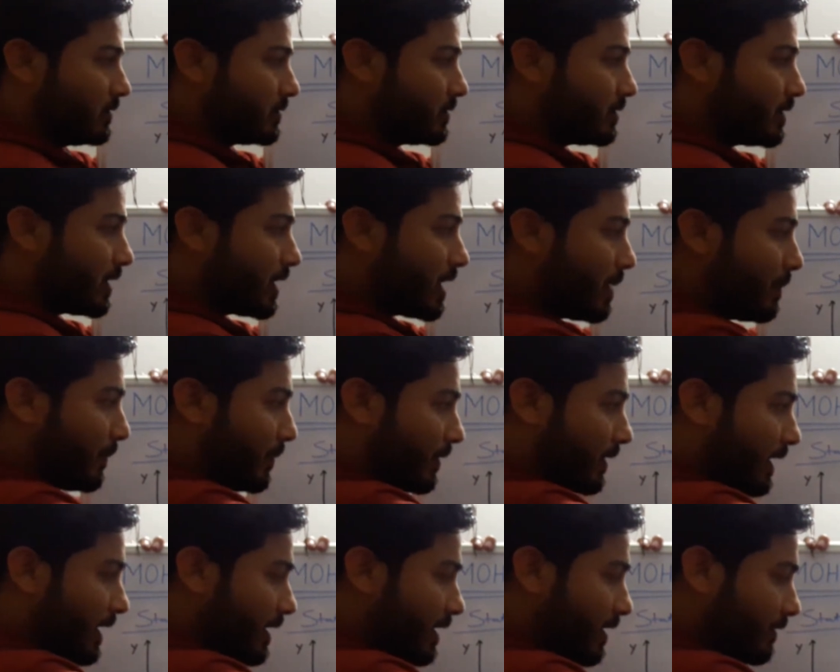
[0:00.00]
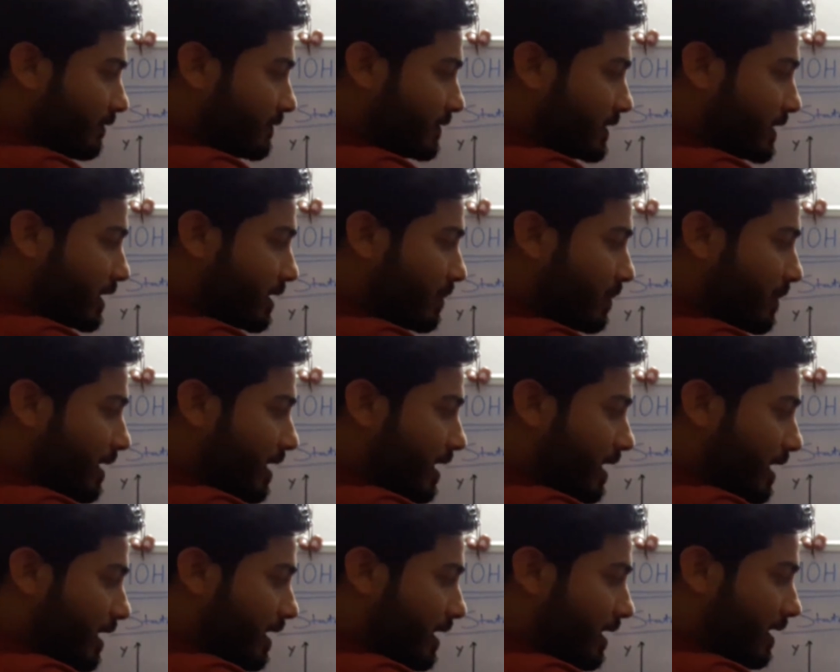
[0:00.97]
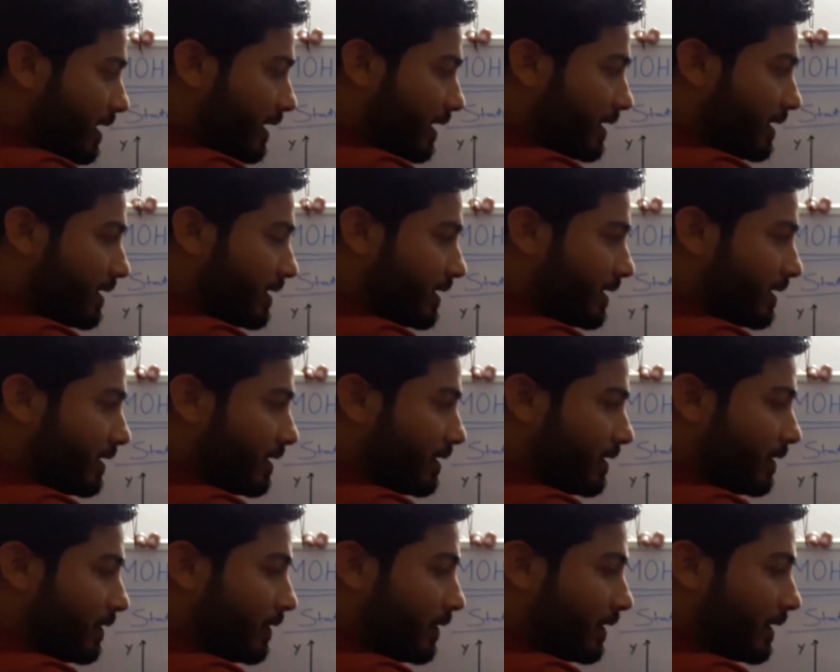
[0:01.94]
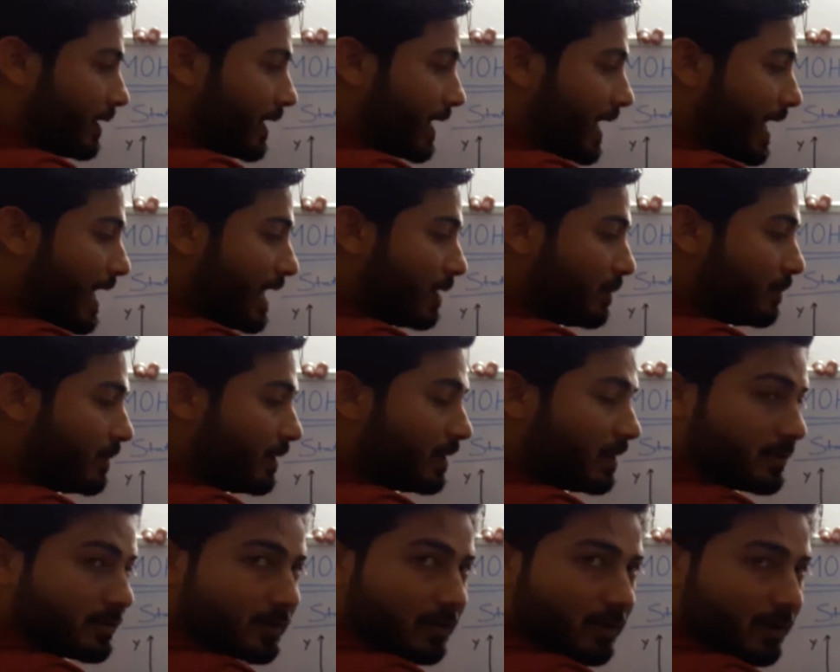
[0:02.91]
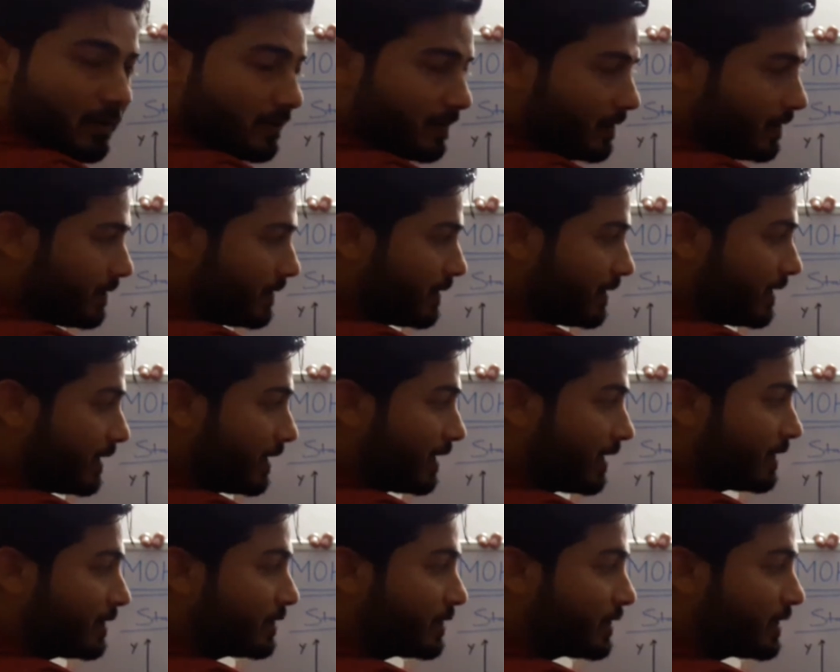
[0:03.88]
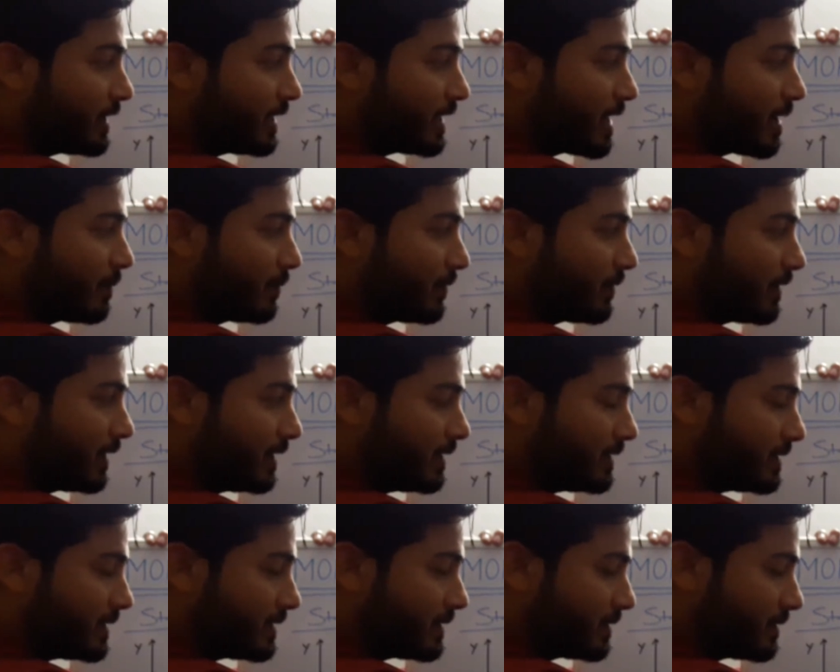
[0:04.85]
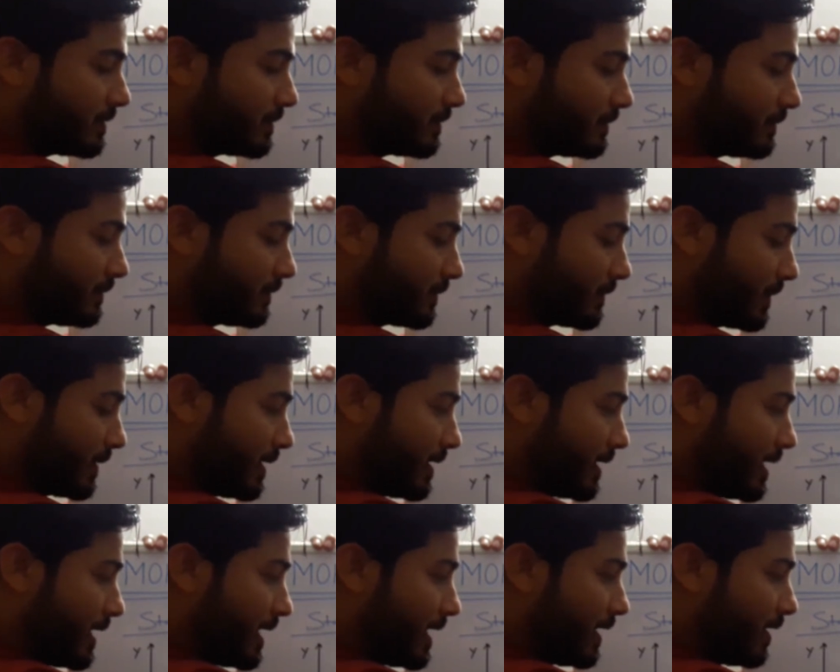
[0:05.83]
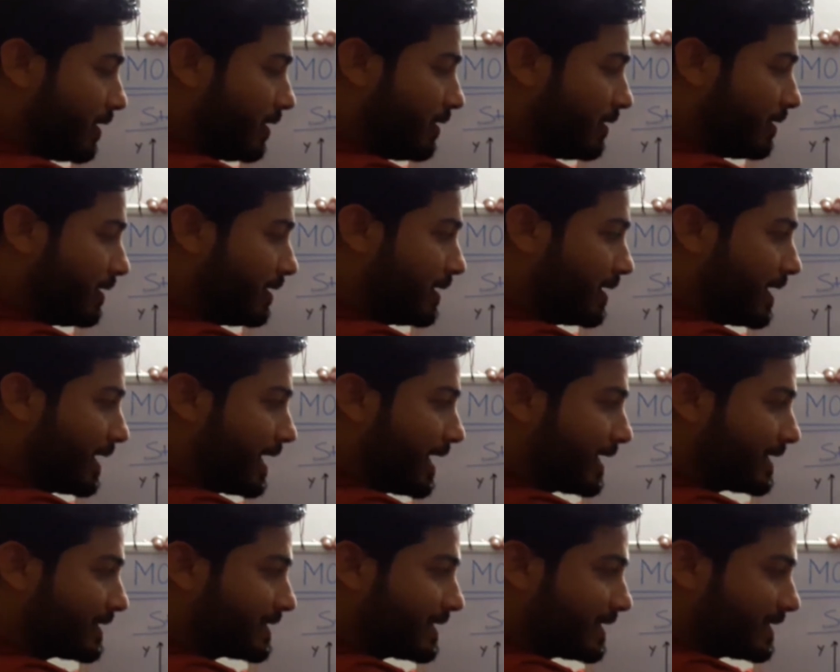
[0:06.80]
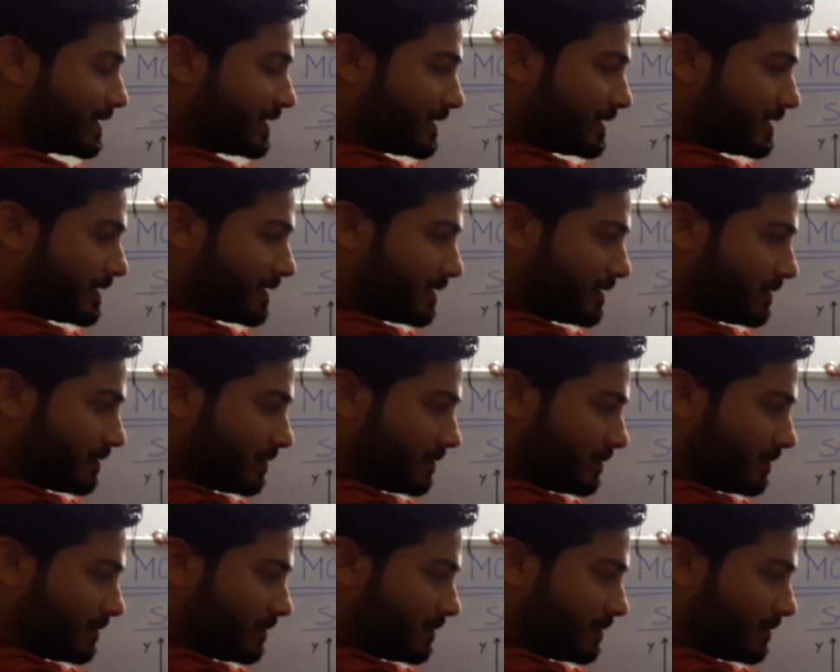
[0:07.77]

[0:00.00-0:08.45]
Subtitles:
So the component of sigma R can be resolved in three components along x-axis,